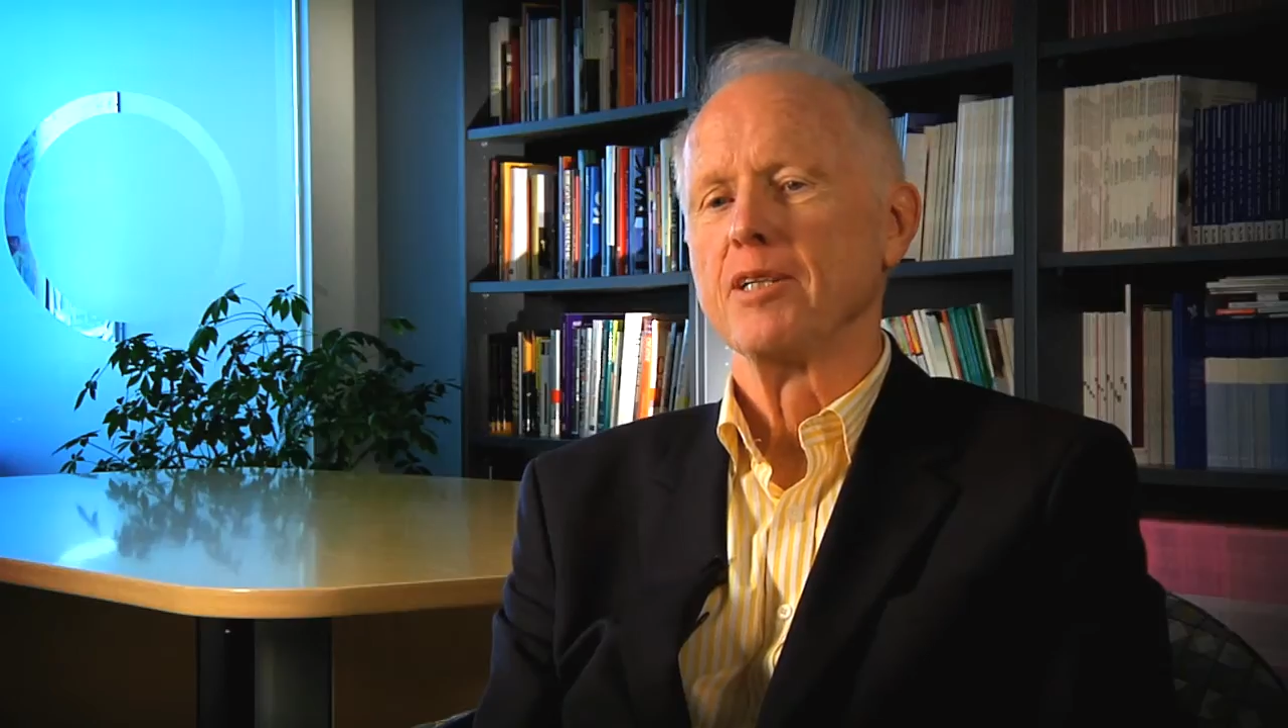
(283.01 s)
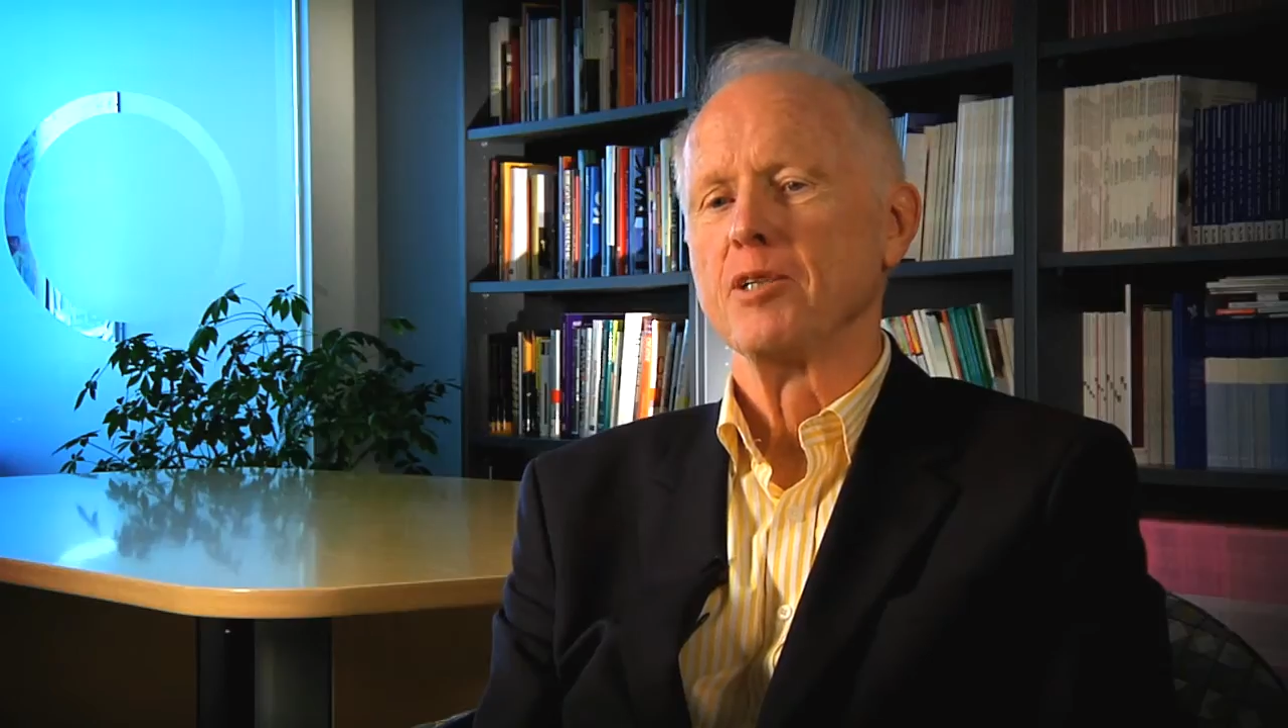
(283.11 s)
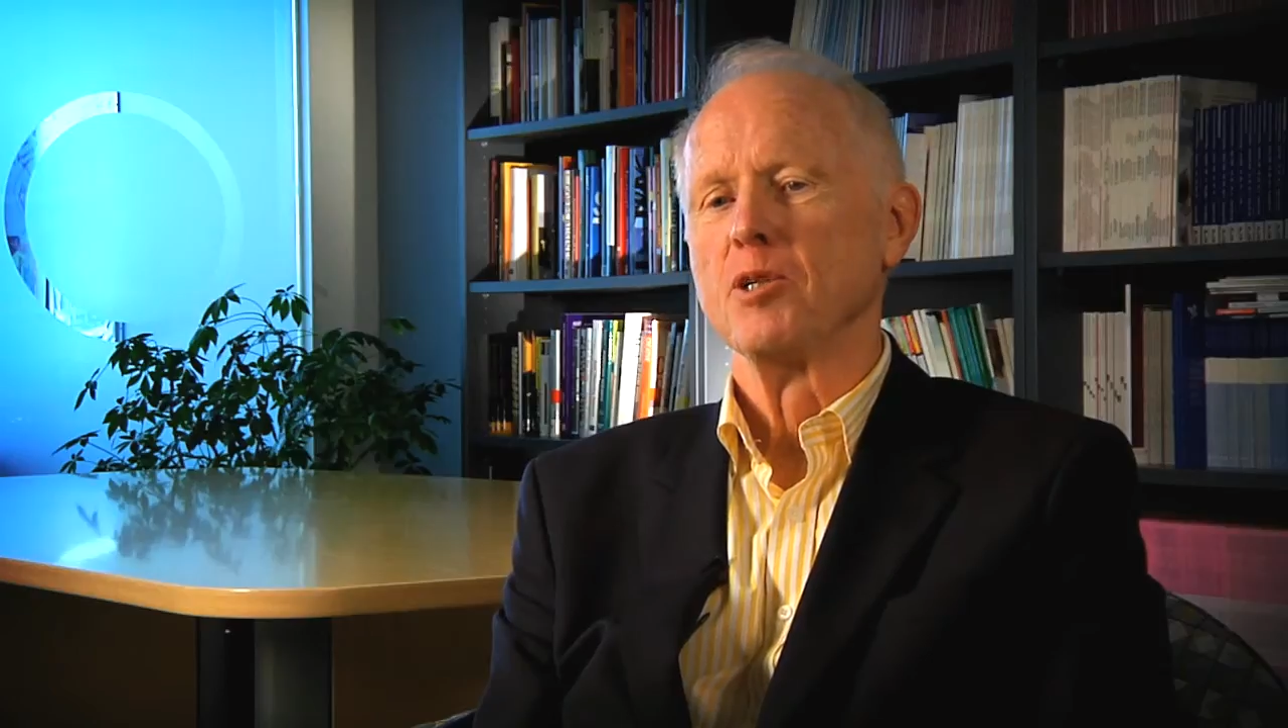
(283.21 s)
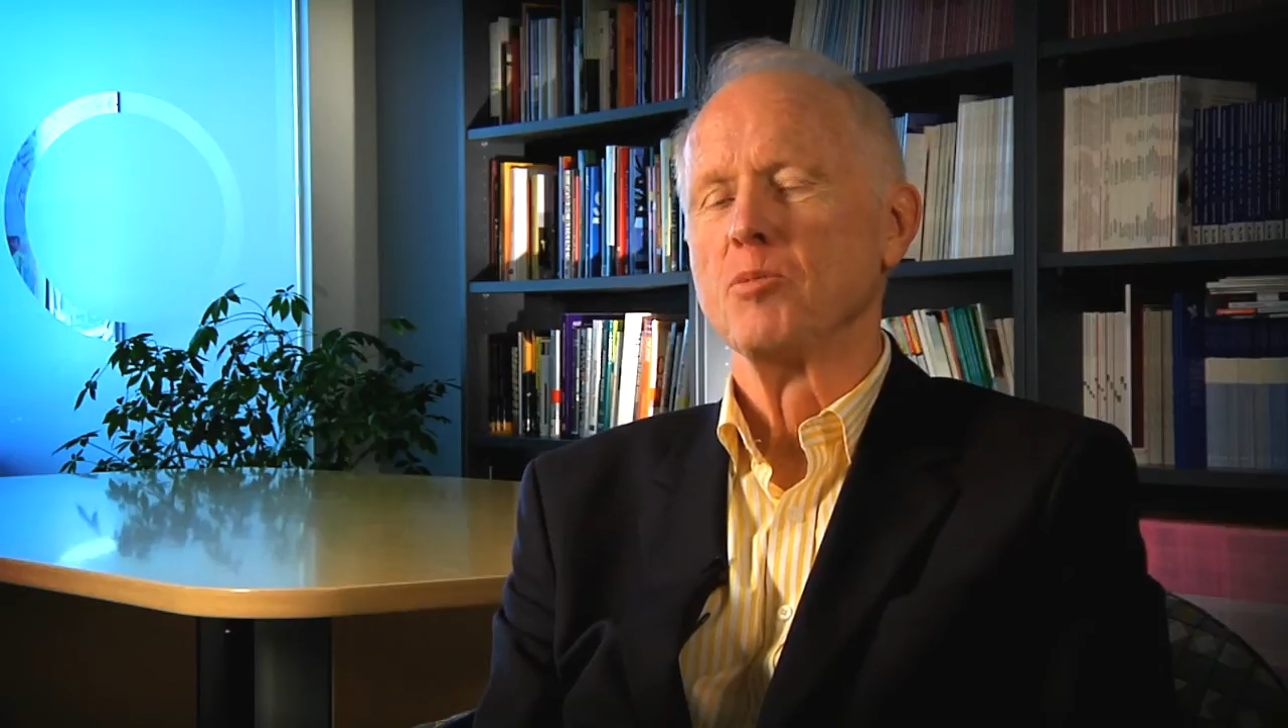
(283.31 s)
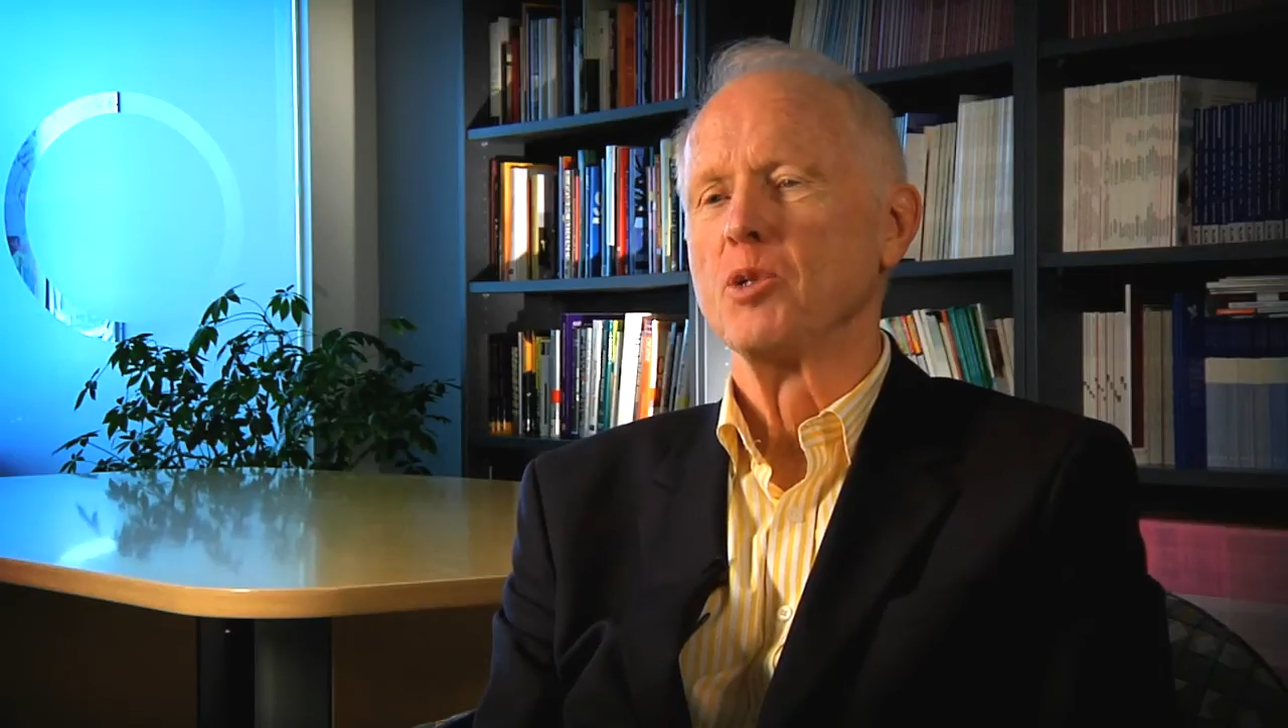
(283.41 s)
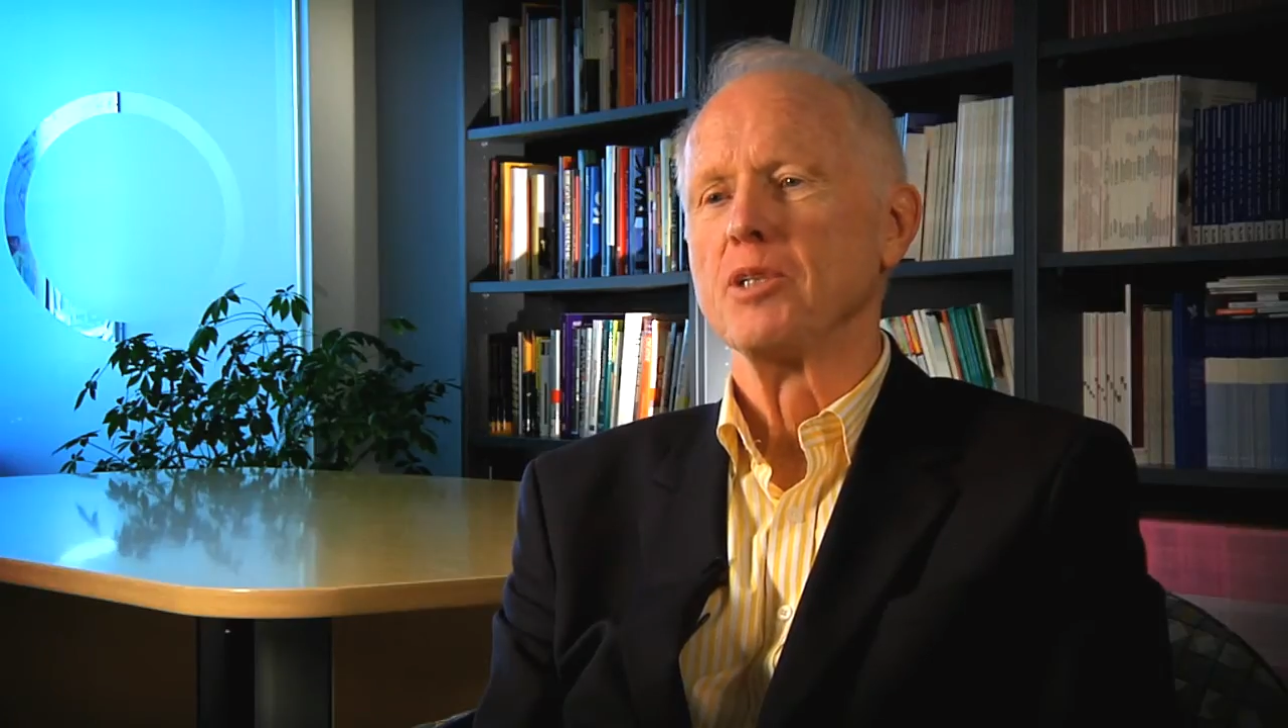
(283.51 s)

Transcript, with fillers: no more